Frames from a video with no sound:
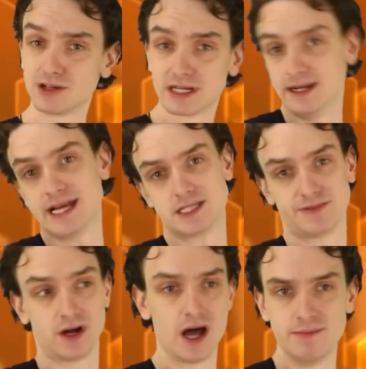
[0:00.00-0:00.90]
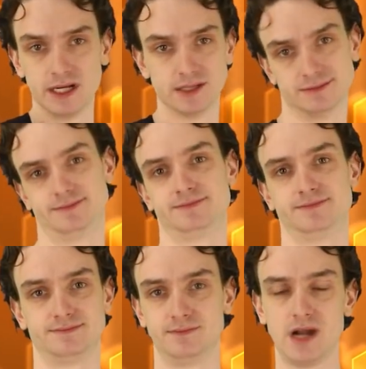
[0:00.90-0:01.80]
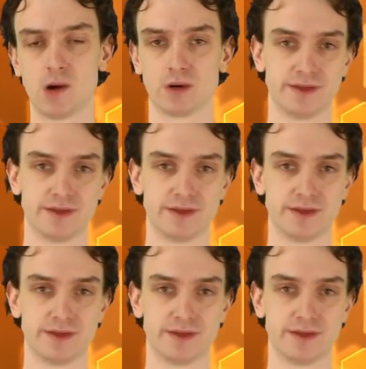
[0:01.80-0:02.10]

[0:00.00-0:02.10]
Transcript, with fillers: look nice for a hot minute. Not